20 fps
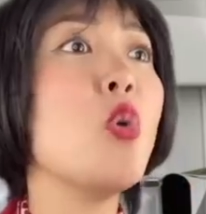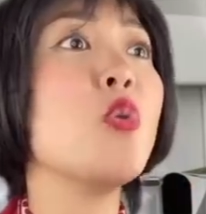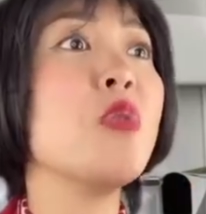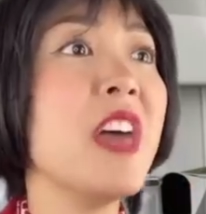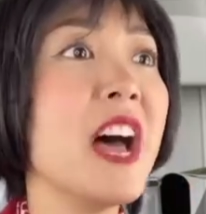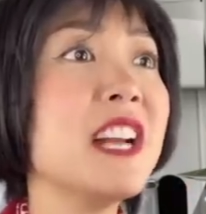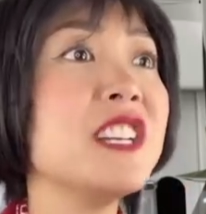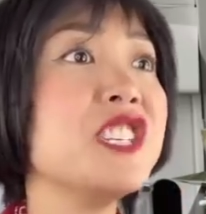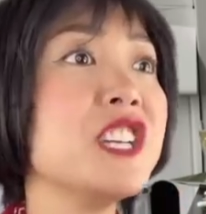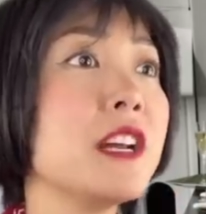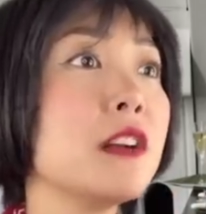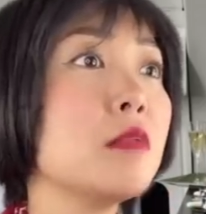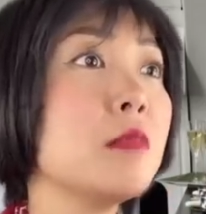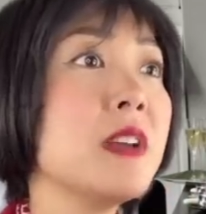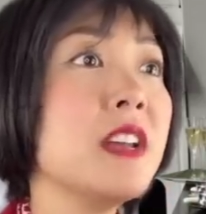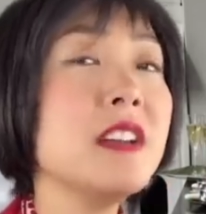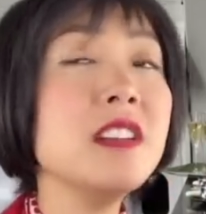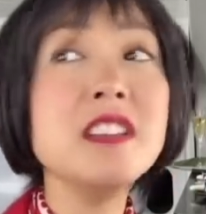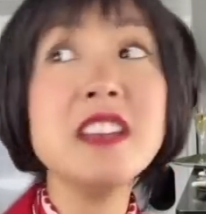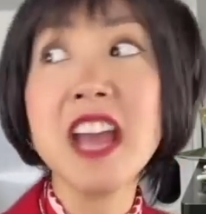Oh, that
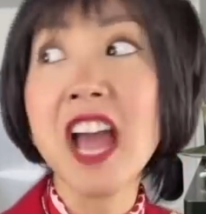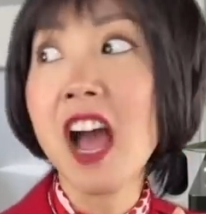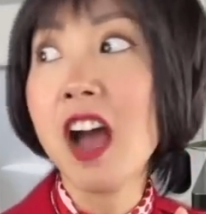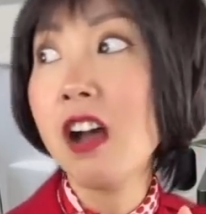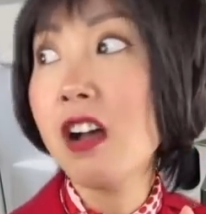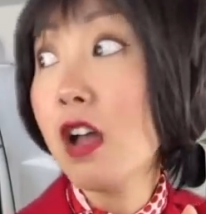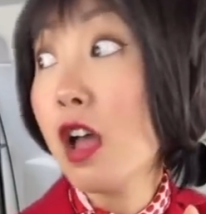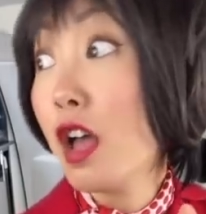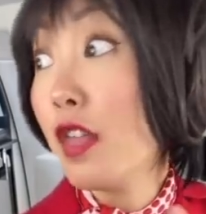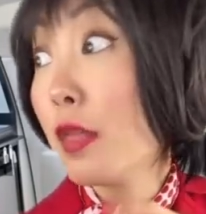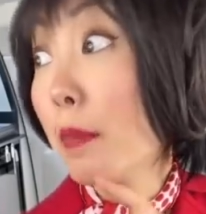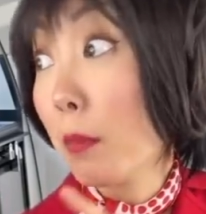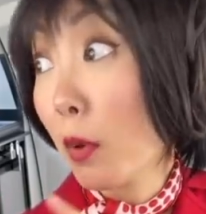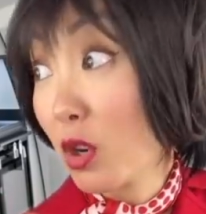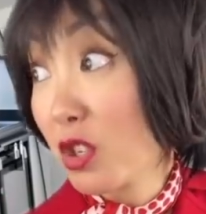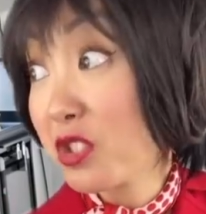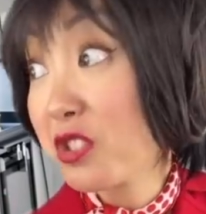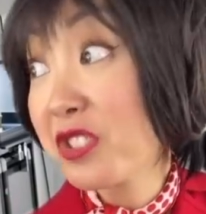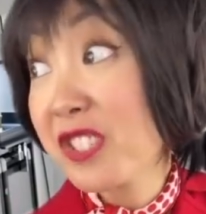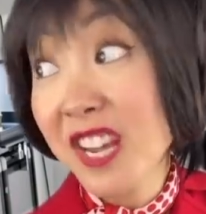gentleman? Yeah. The
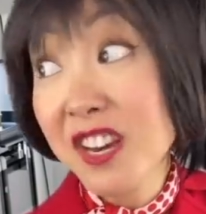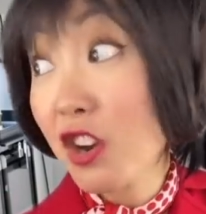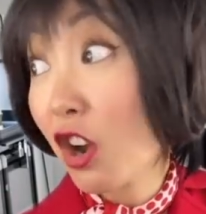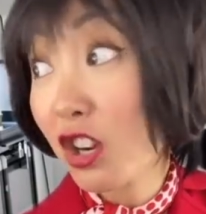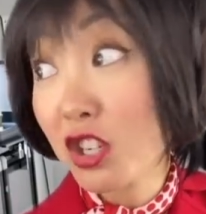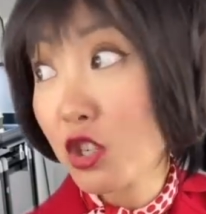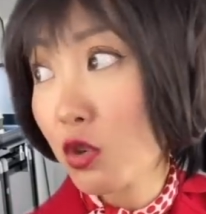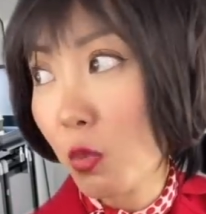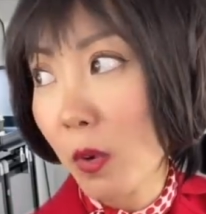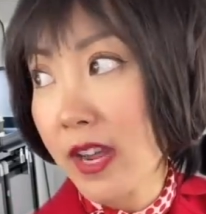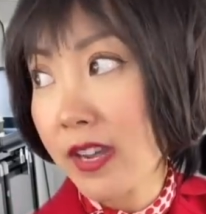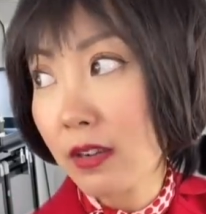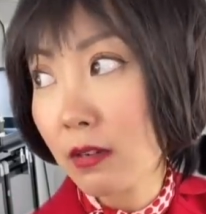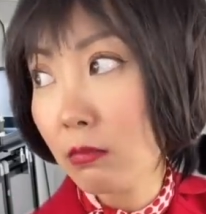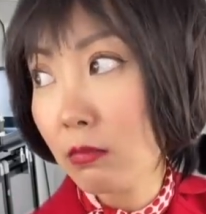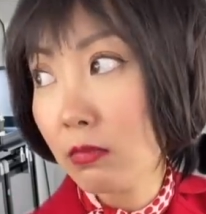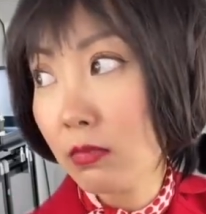purser said not to wake